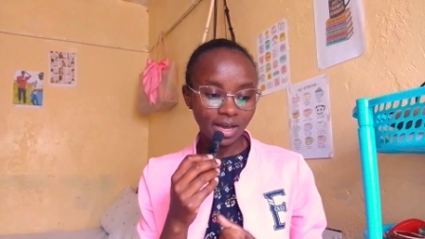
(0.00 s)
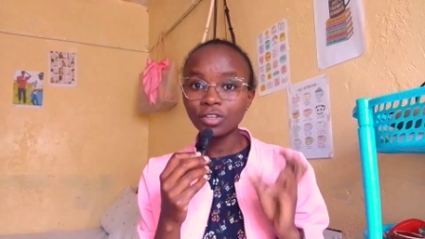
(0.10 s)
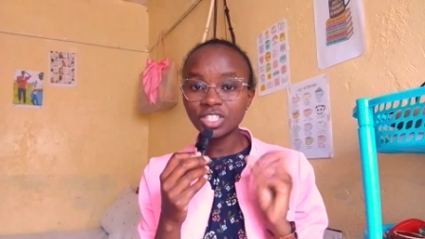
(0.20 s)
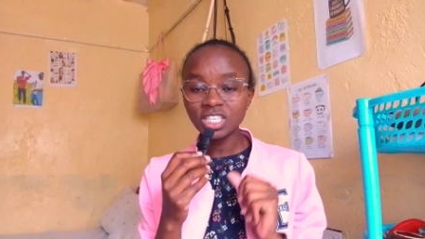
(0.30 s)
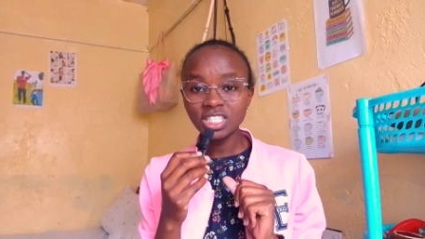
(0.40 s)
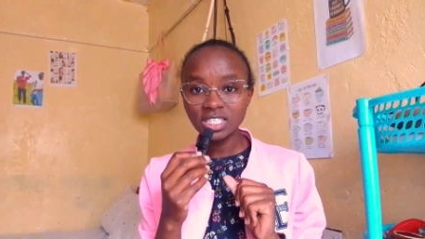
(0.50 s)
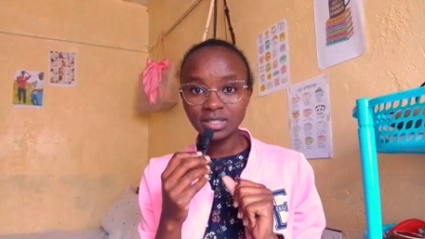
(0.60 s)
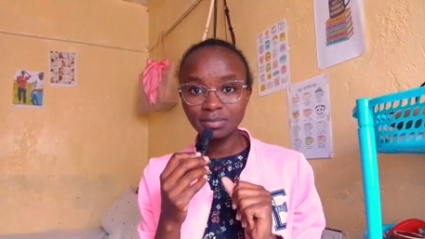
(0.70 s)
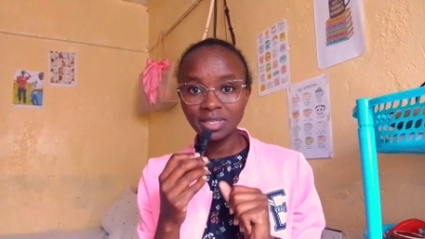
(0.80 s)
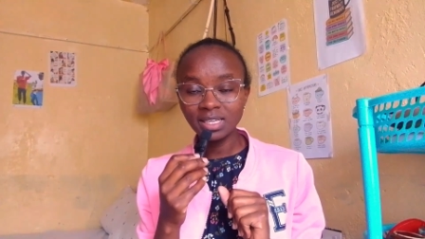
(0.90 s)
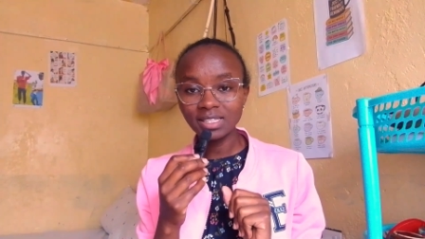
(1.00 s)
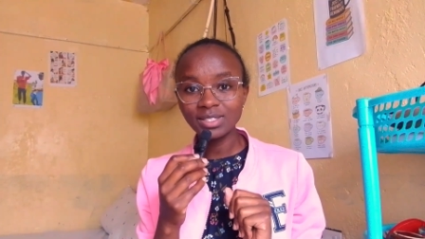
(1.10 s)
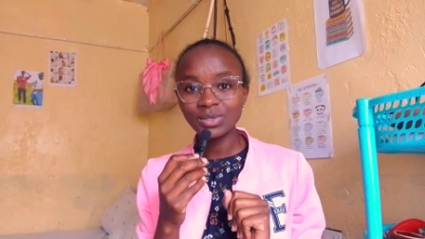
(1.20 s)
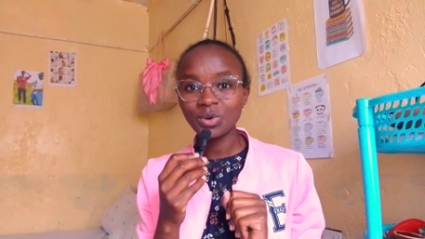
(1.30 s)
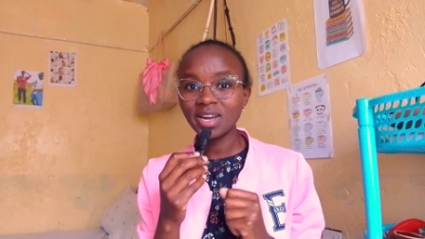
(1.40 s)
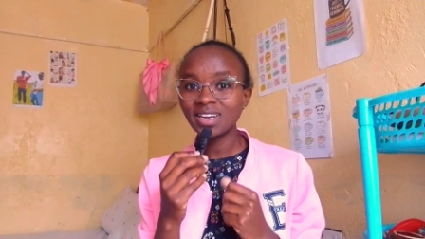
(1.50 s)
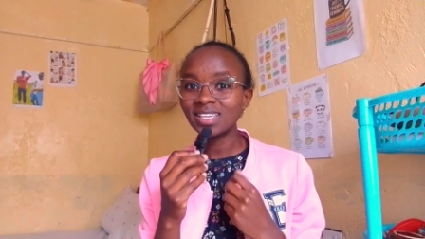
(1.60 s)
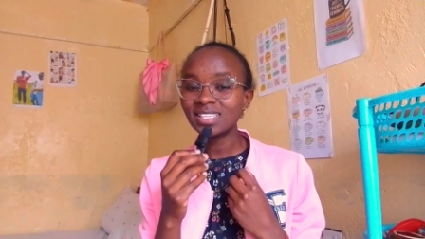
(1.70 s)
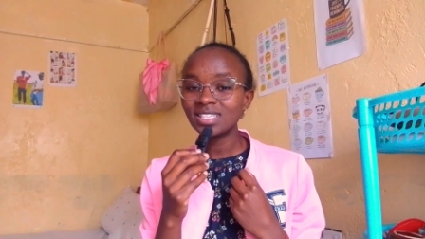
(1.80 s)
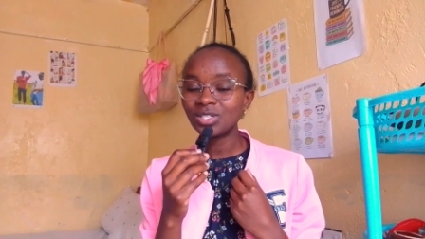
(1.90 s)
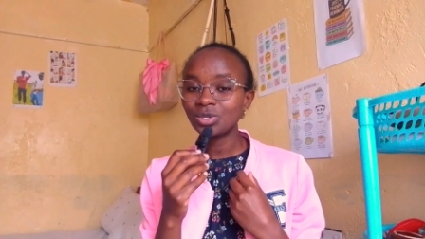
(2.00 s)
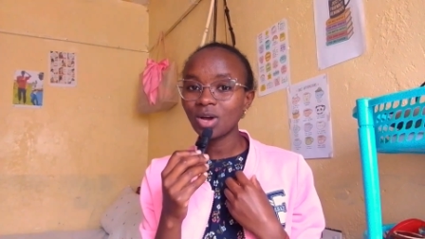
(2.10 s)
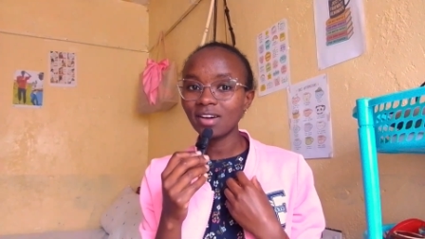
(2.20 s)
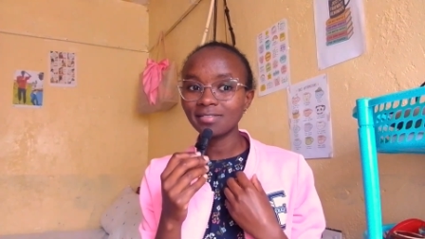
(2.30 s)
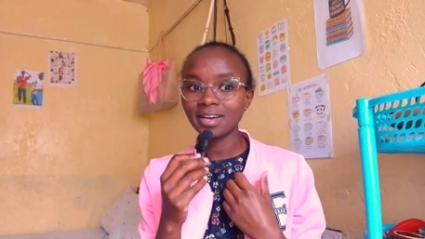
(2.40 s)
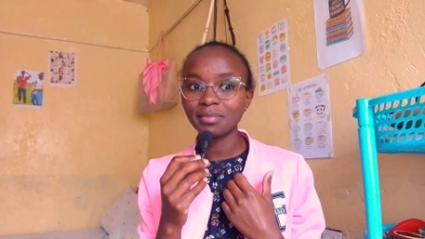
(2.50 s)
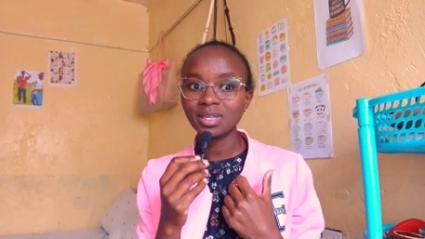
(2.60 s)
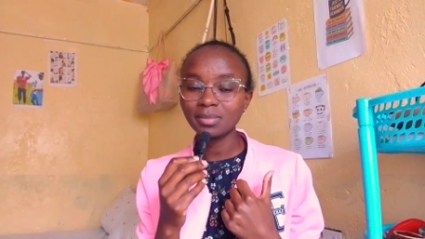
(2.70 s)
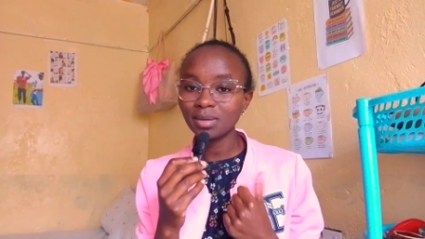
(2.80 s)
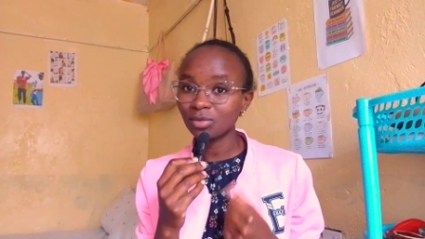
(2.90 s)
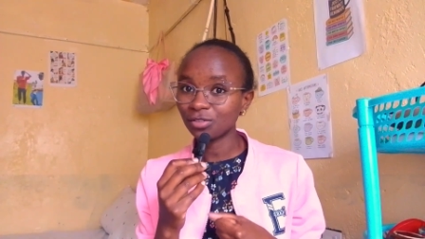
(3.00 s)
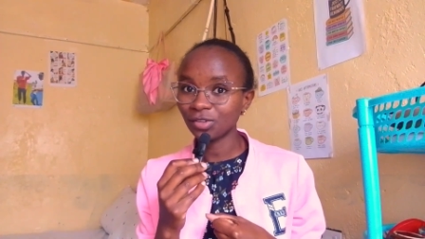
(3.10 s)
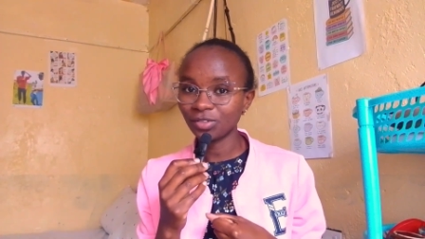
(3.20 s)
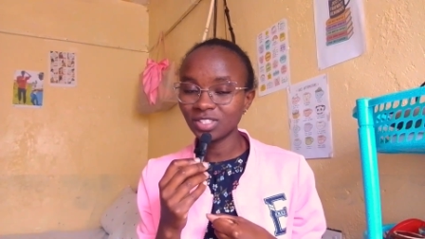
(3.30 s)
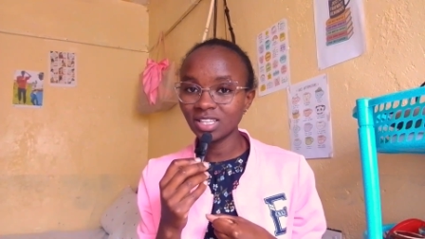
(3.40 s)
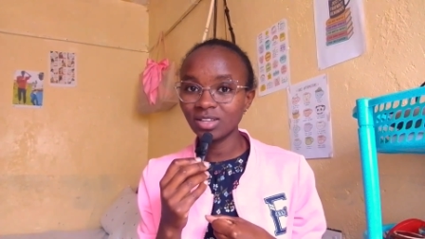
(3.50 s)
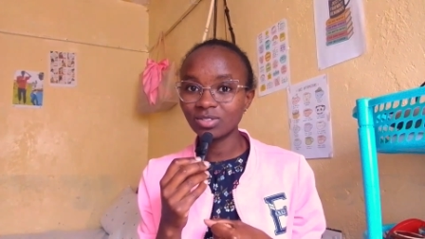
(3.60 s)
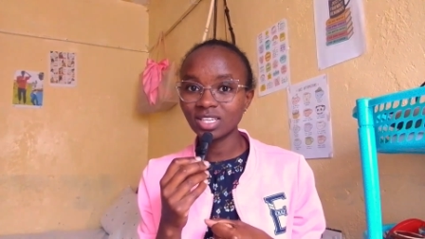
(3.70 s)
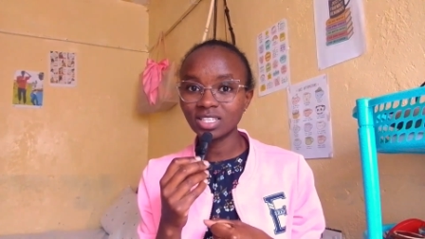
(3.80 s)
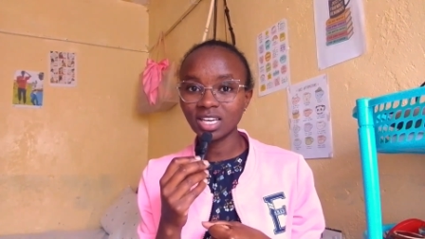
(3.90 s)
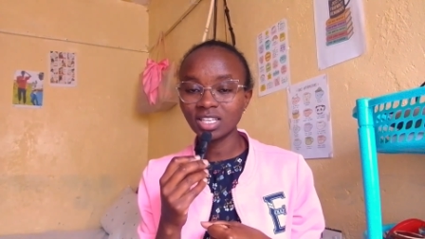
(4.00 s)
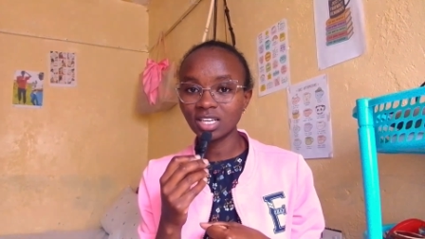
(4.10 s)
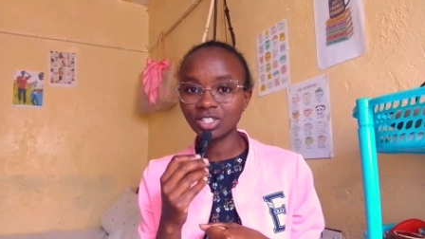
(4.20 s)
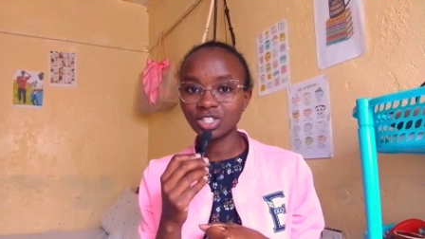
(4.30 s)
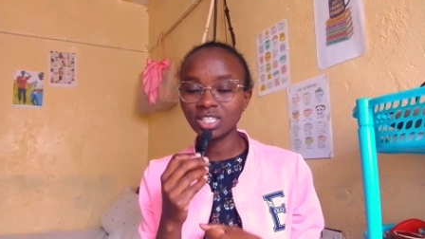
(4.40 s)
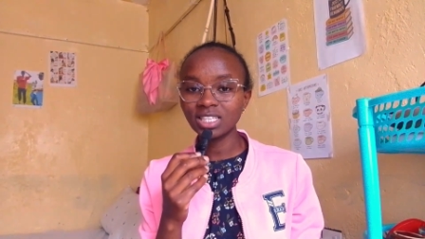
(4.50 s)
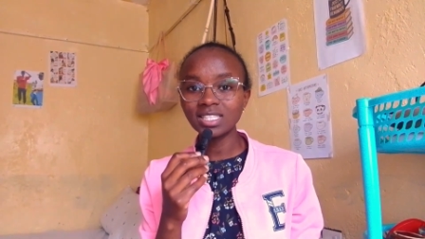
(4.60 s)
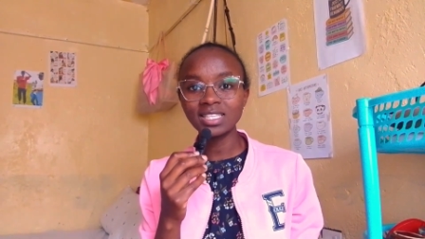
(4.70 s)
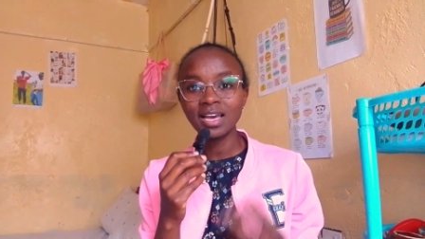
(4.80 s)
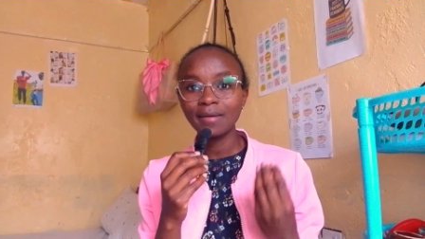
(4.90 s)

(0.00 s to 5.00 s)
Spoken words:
For treasury bills, you are needed to have a minimum of 50,000 Kenyan shillings,